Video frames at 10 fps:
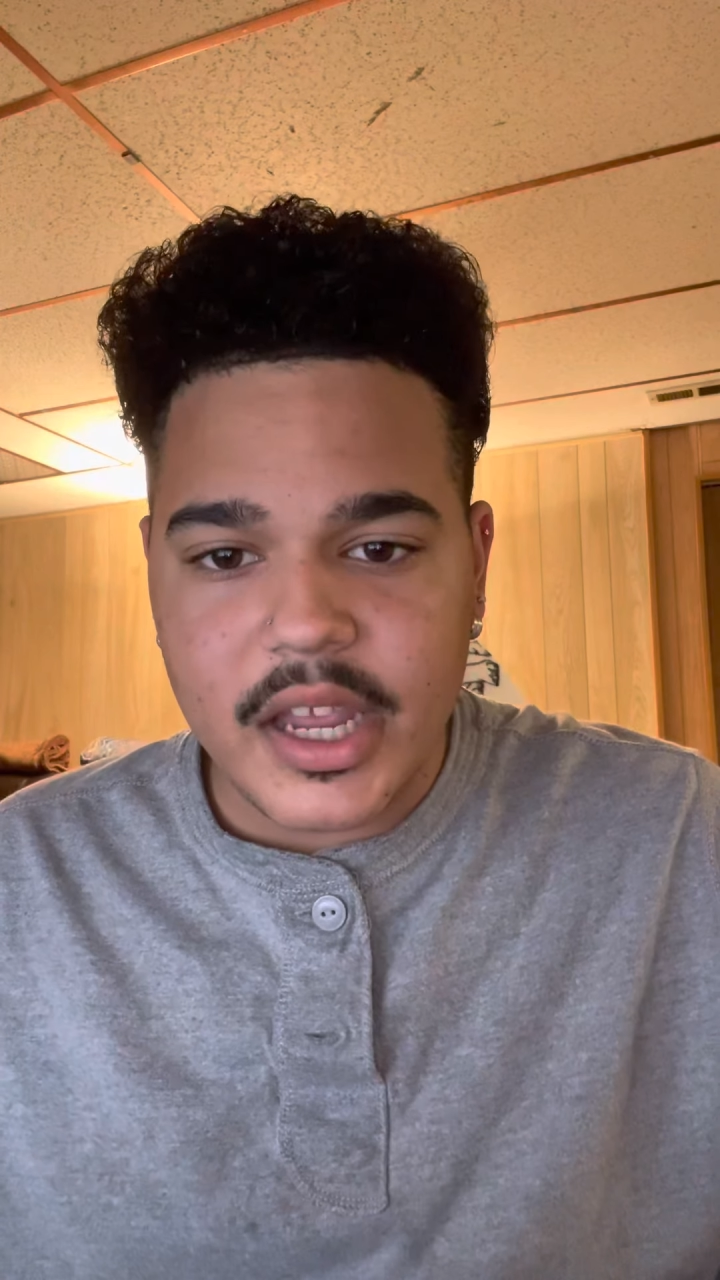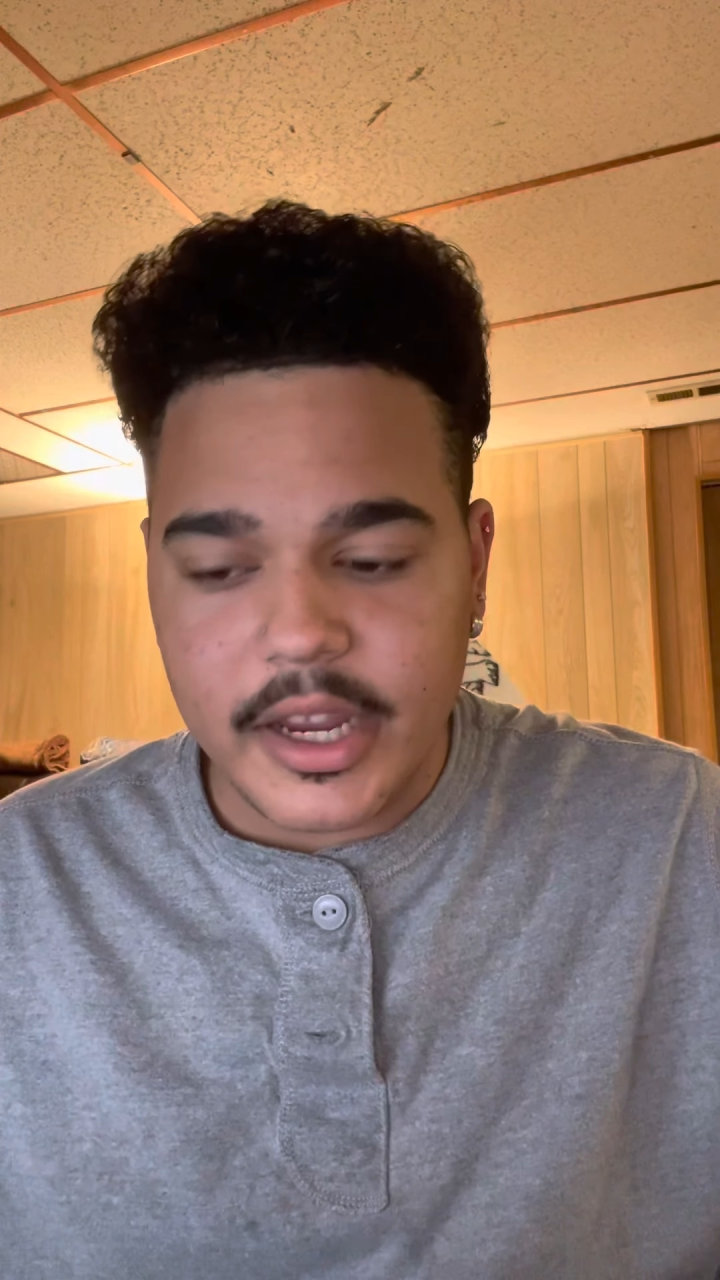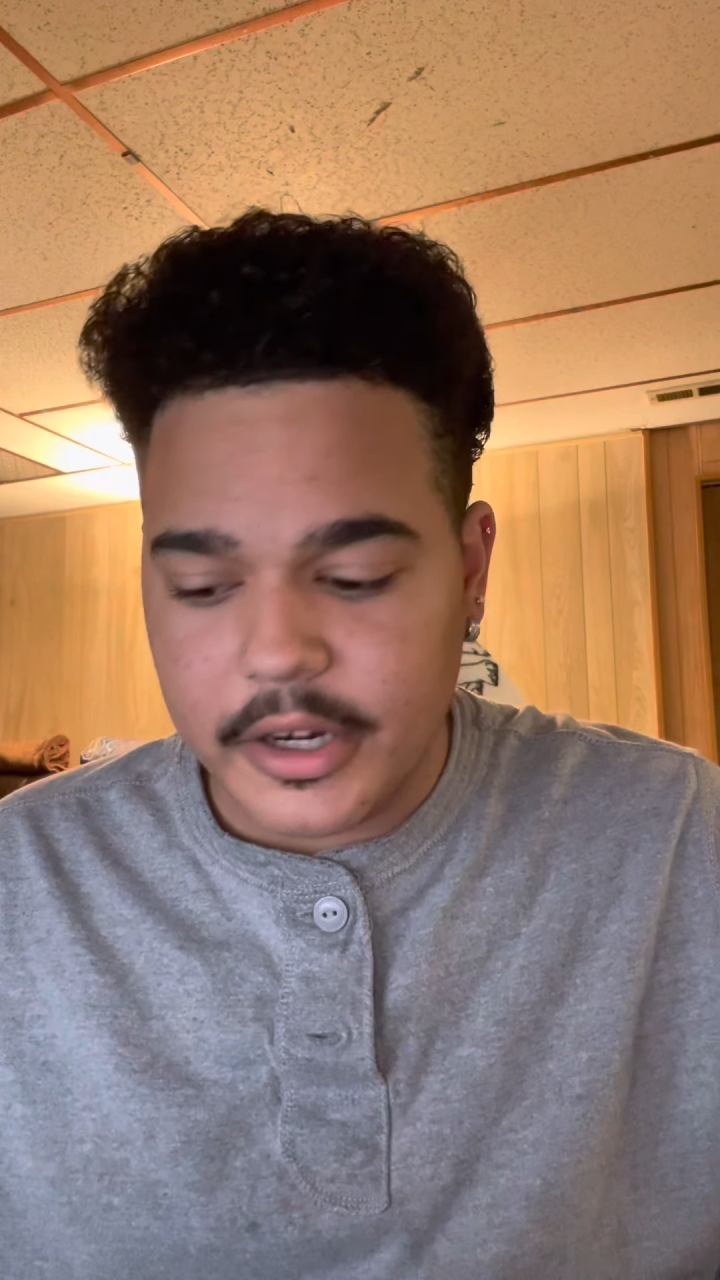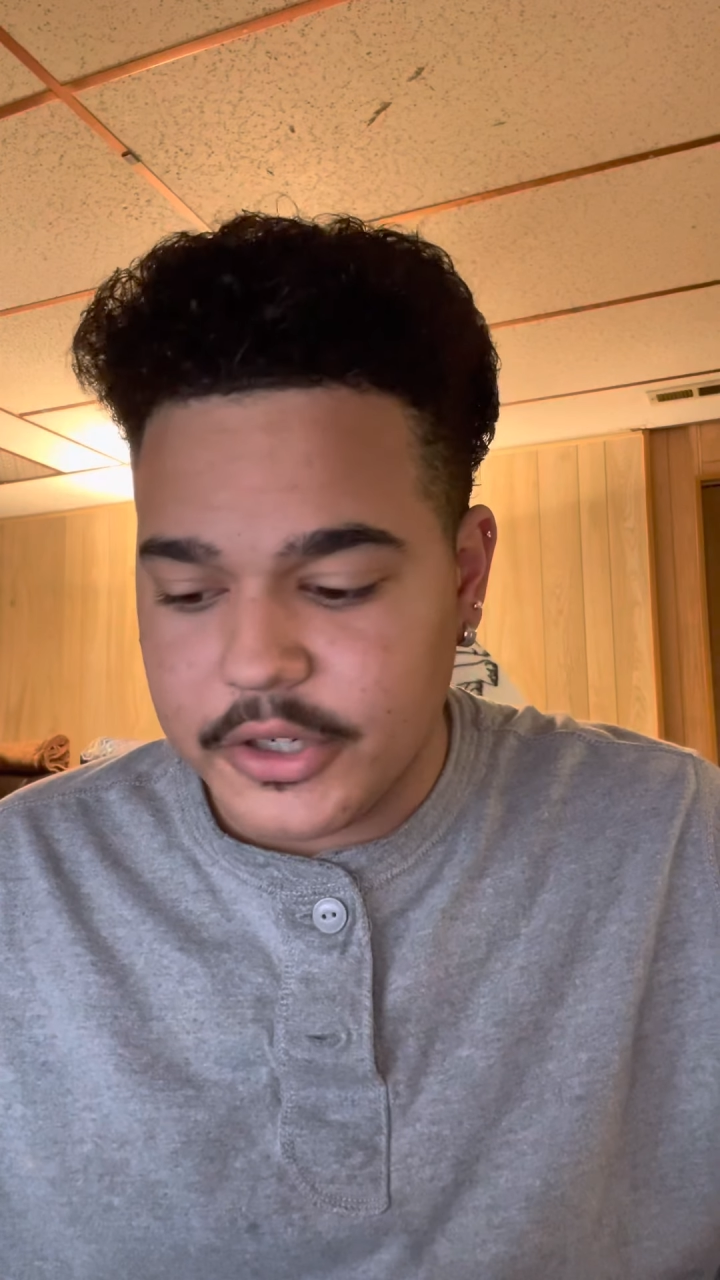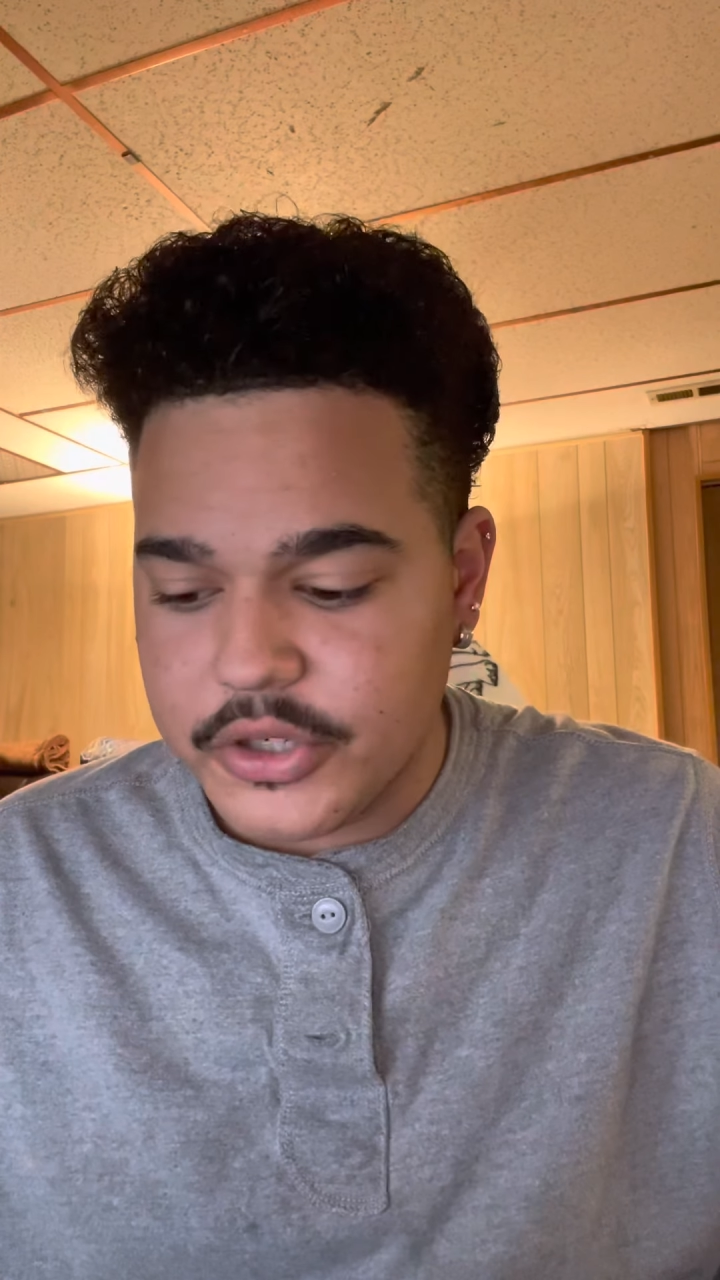
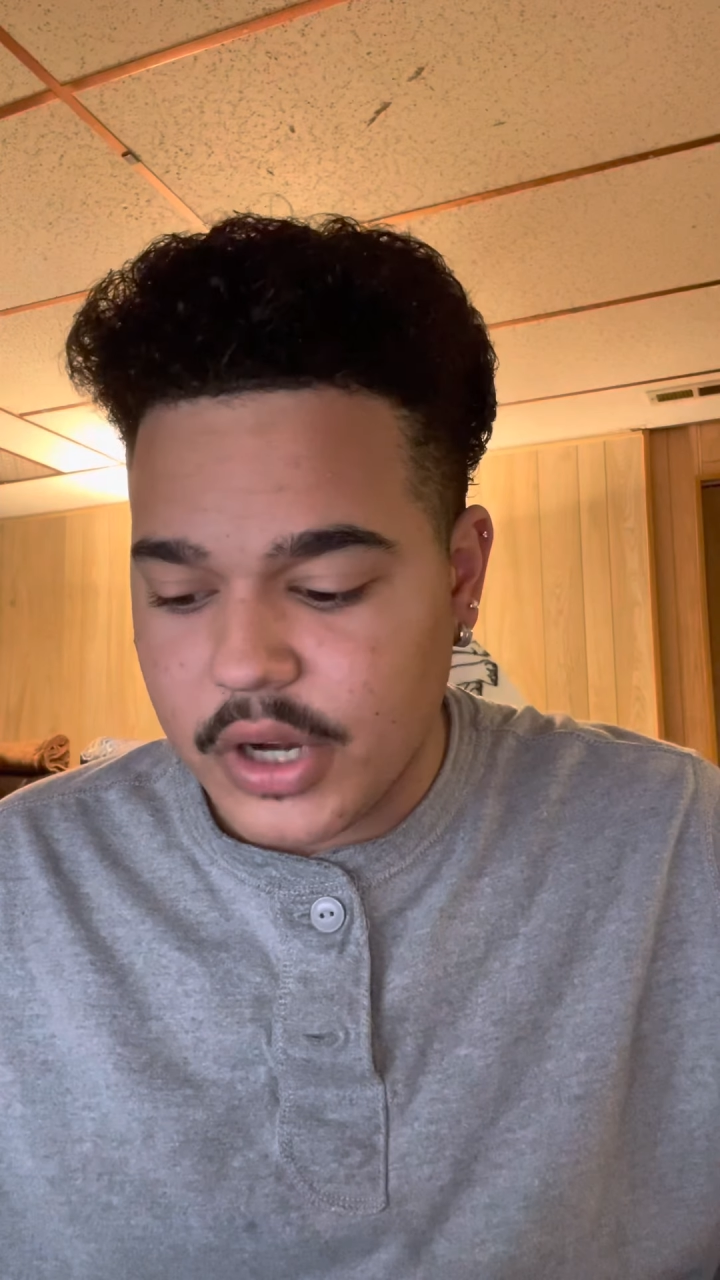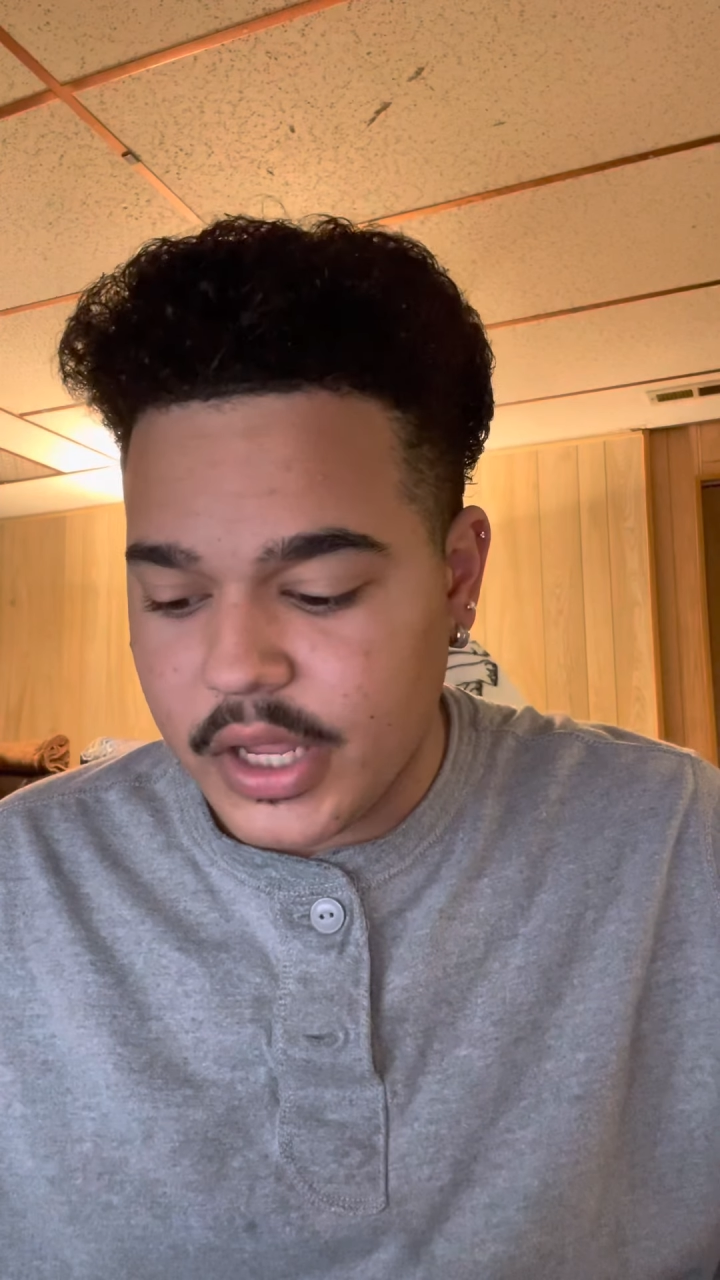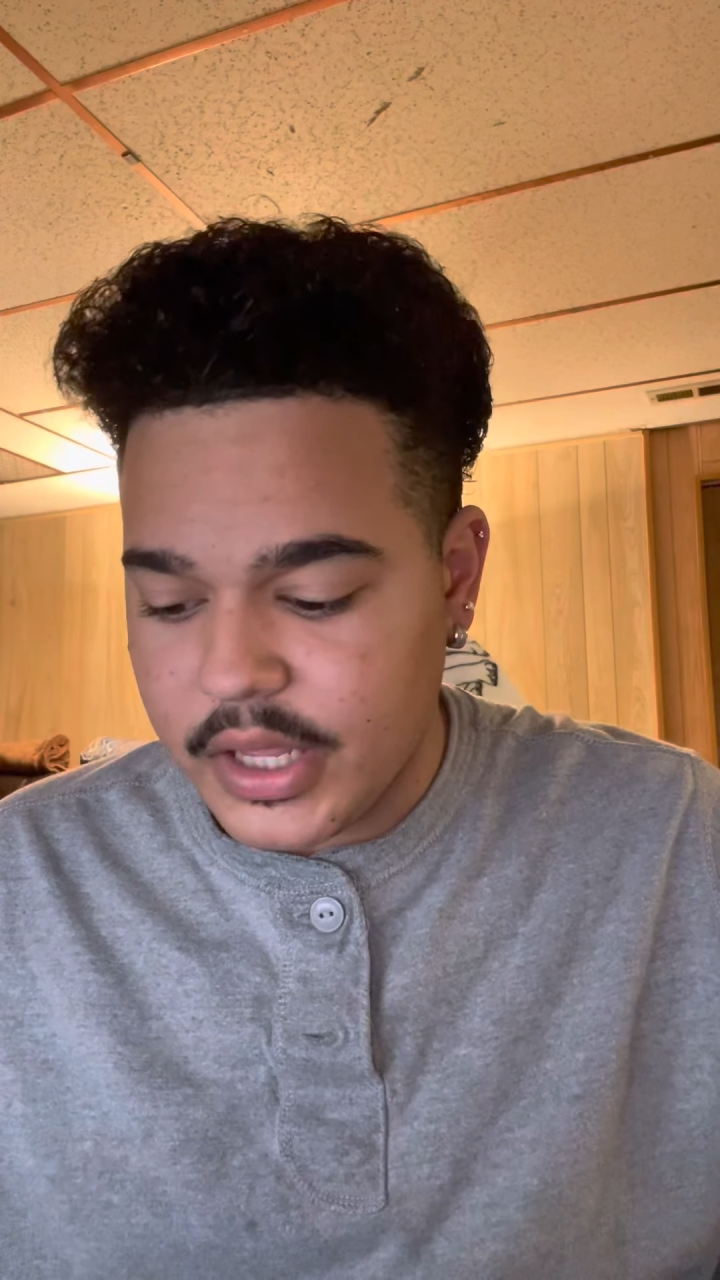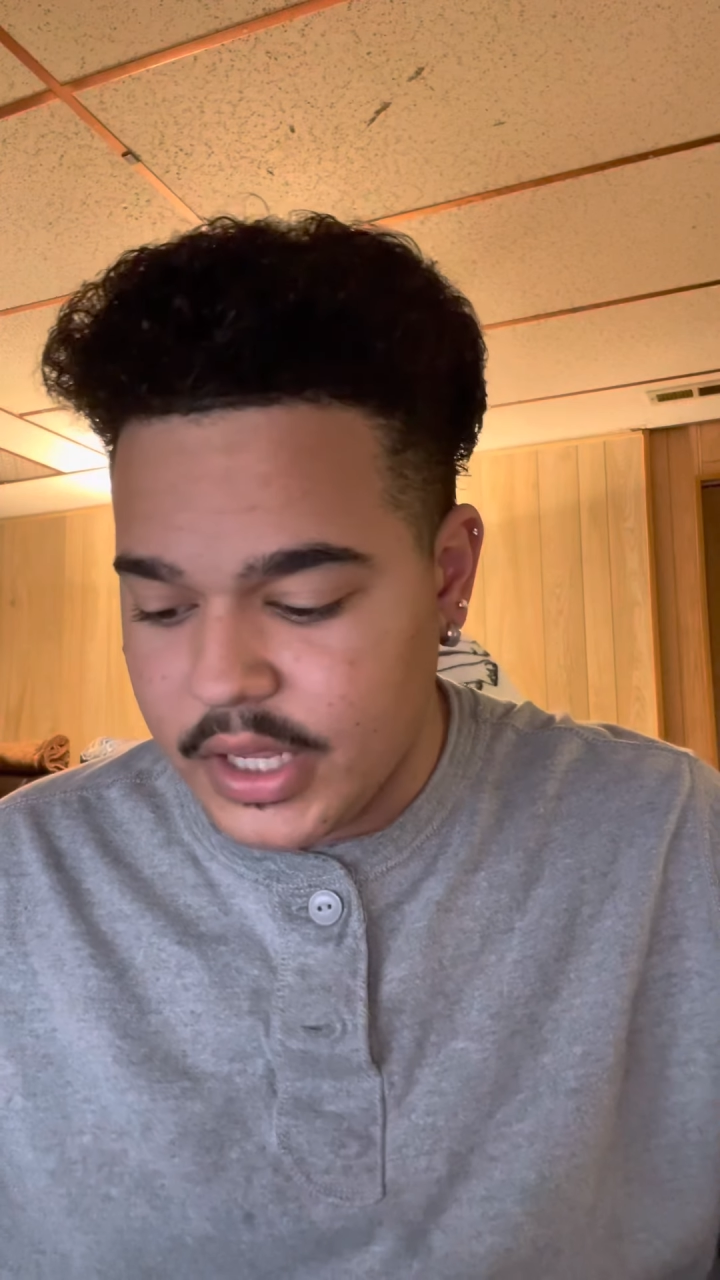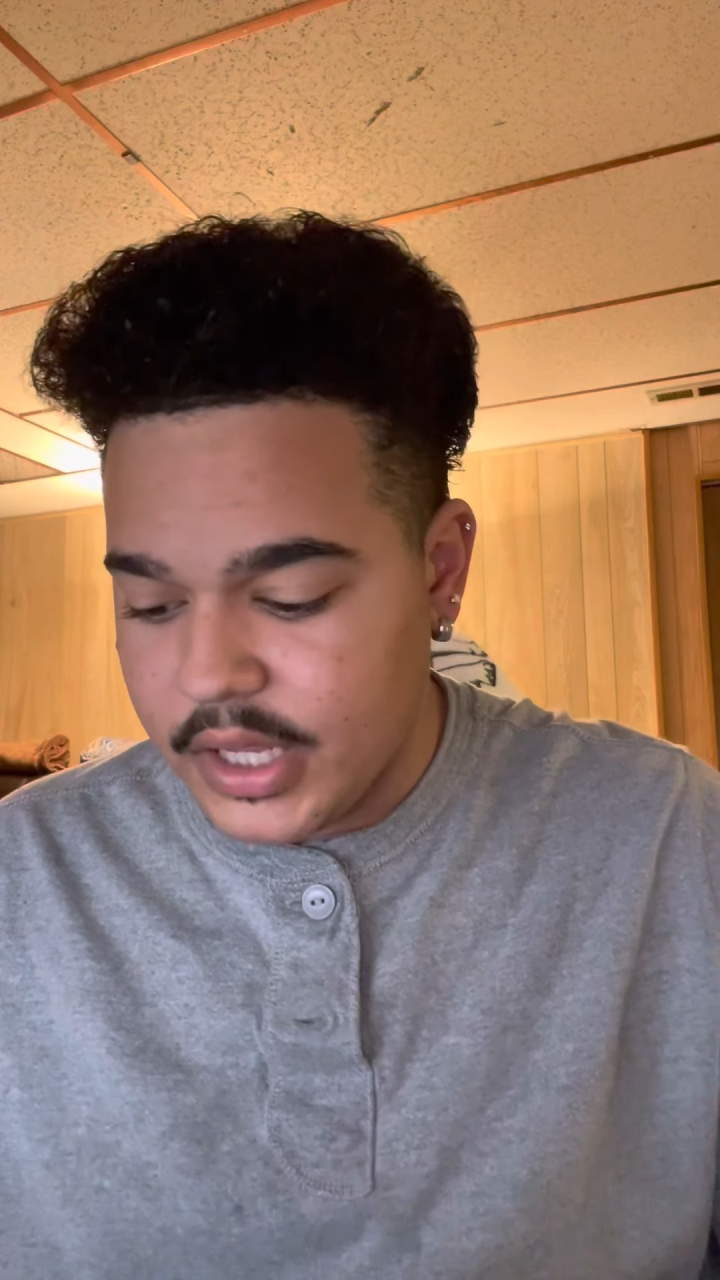air dry,